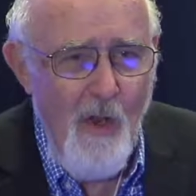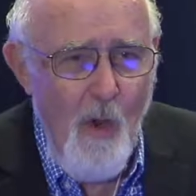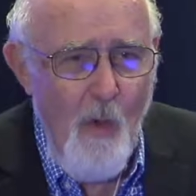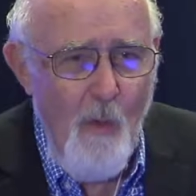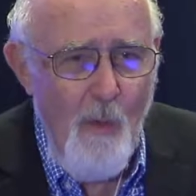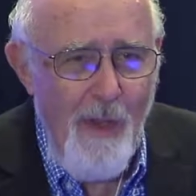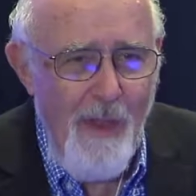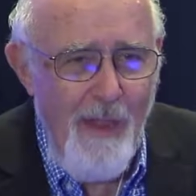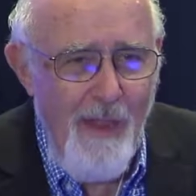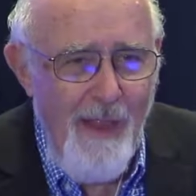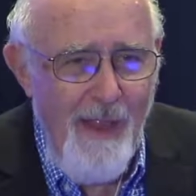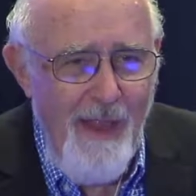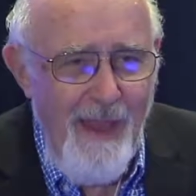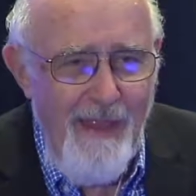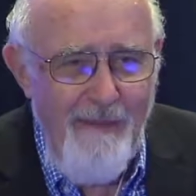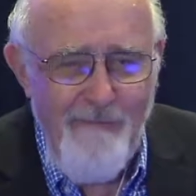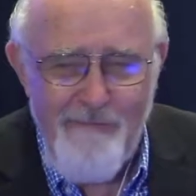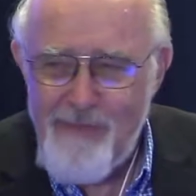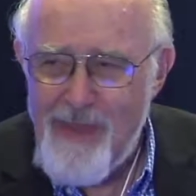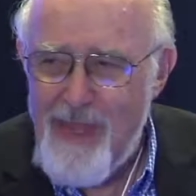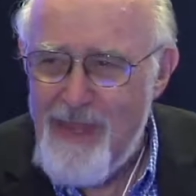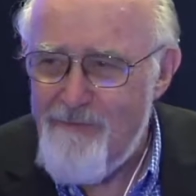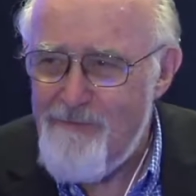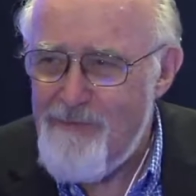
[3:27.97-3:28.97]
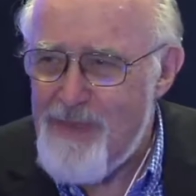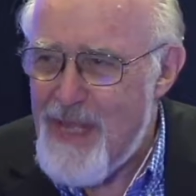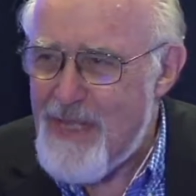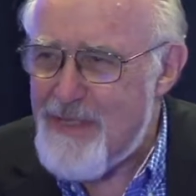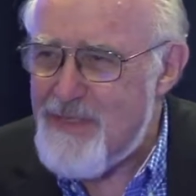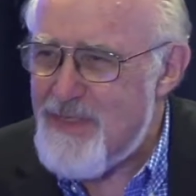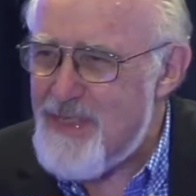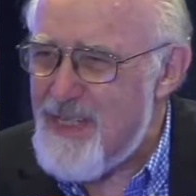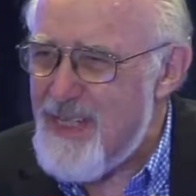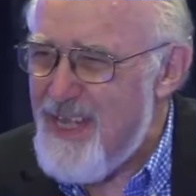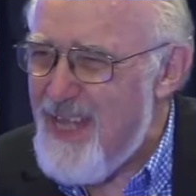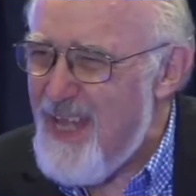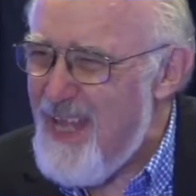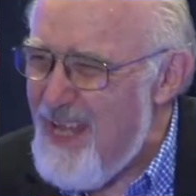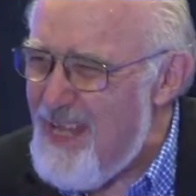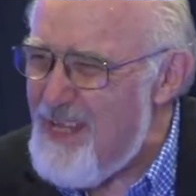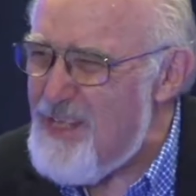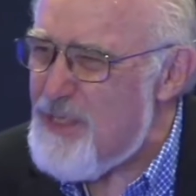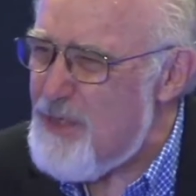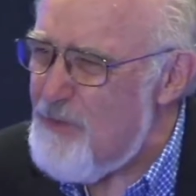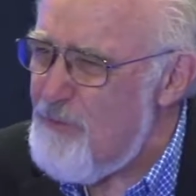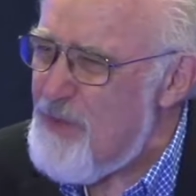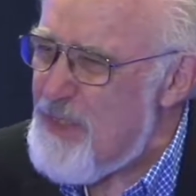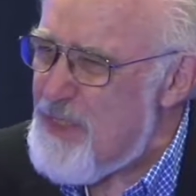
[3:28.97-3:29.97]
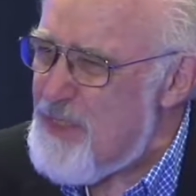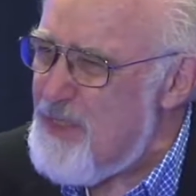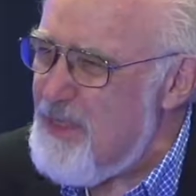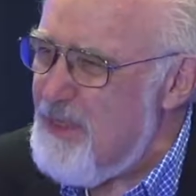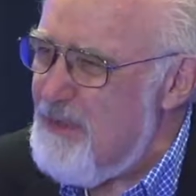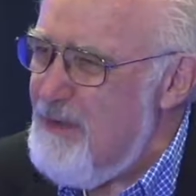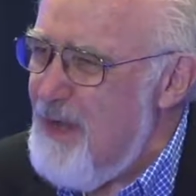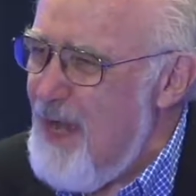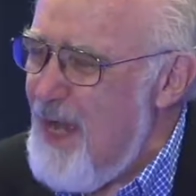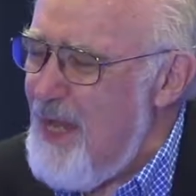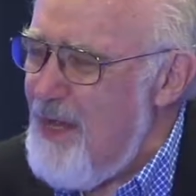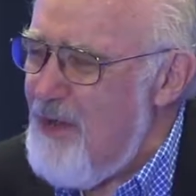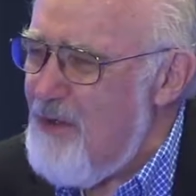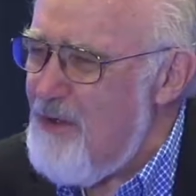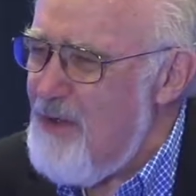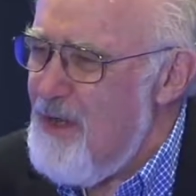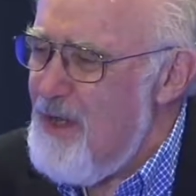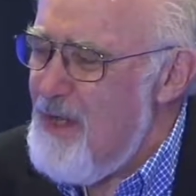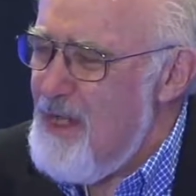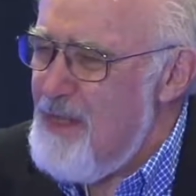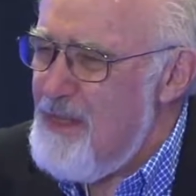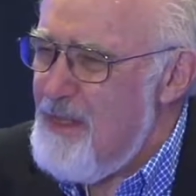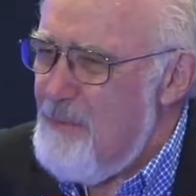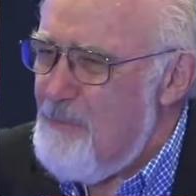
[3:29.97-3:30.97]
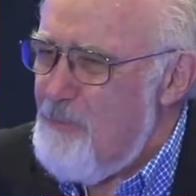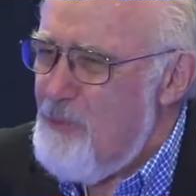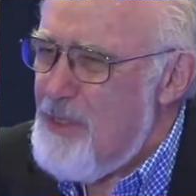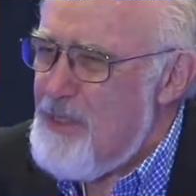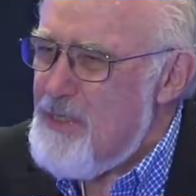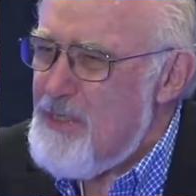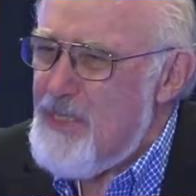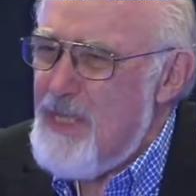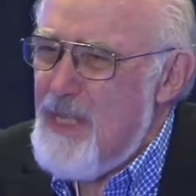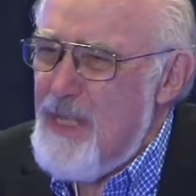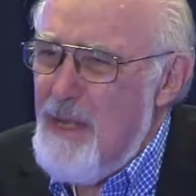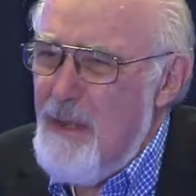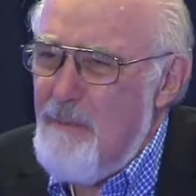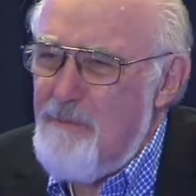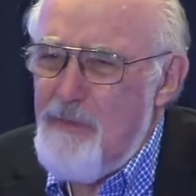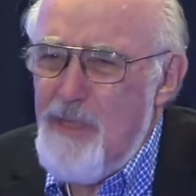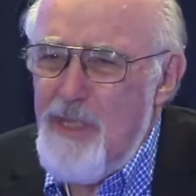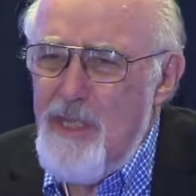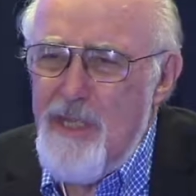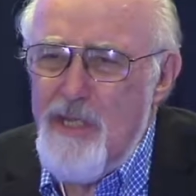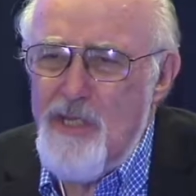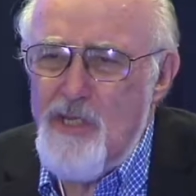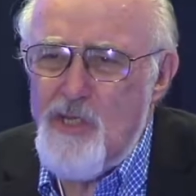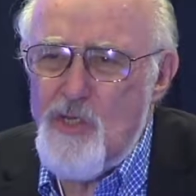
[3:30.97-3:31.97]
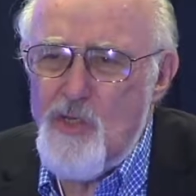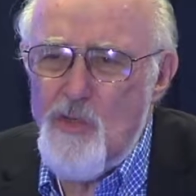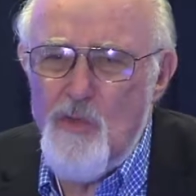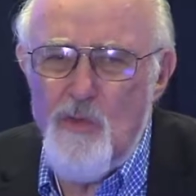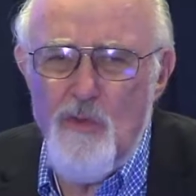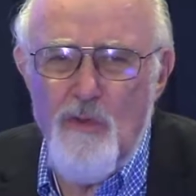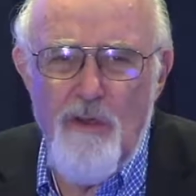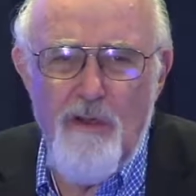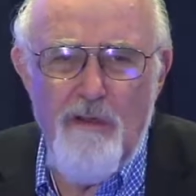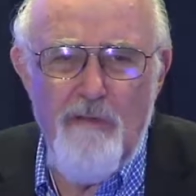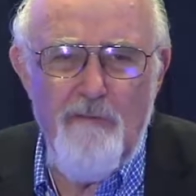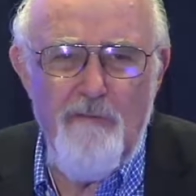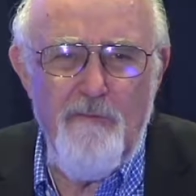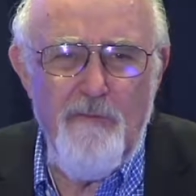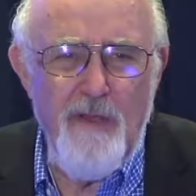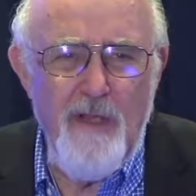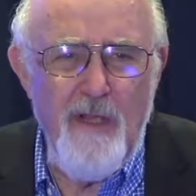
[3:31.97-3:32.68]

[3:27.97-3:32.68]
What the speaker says: Well, if that's the case, if it's the latter, that brings up the issue of